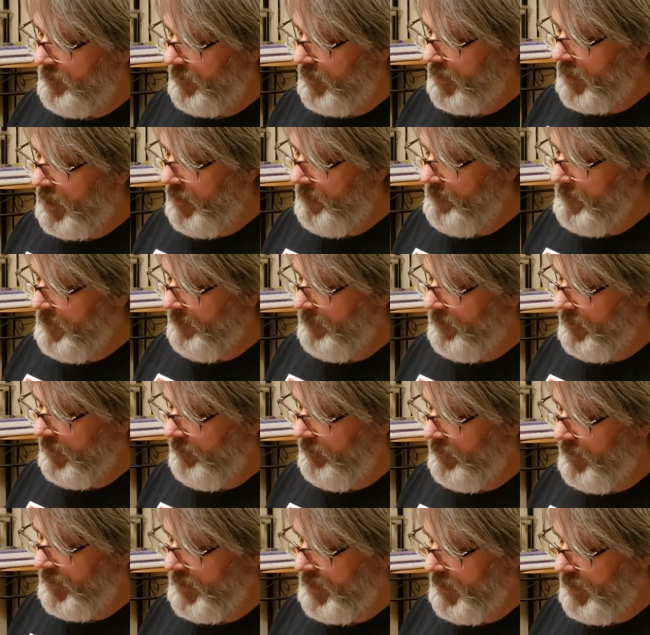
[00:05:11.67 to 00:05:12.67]
for coming for the
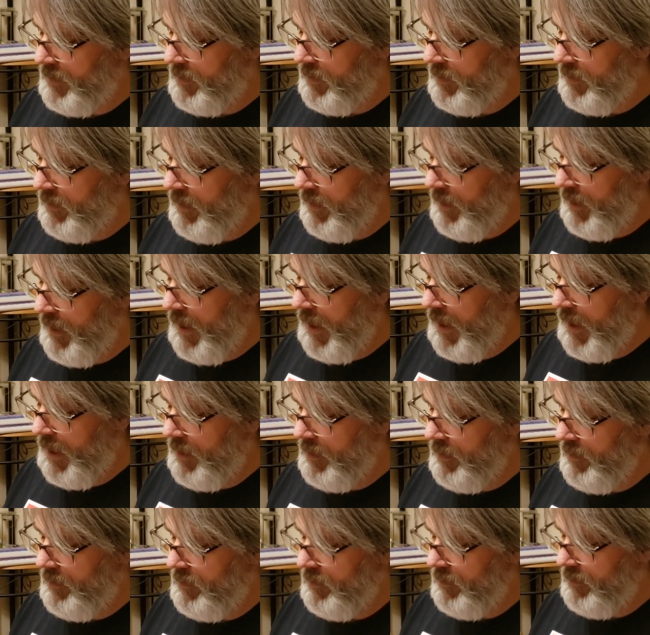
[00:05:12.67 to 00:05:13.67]
visit
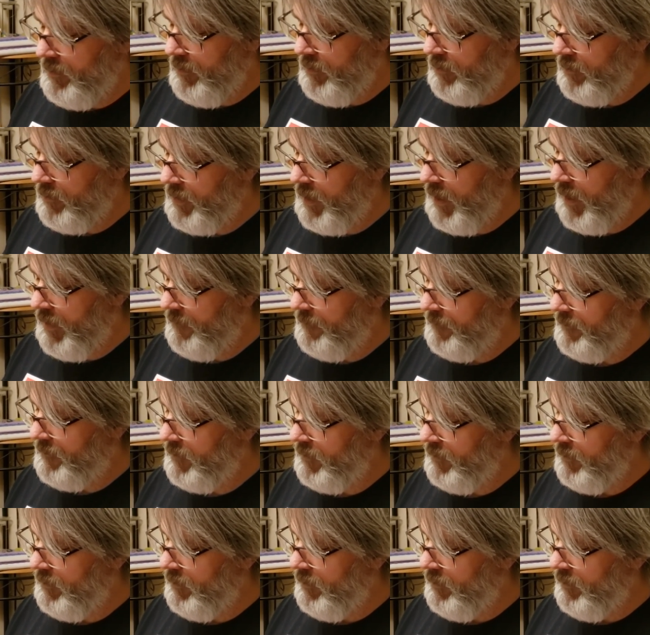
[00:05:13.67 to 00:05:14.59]
and your gift.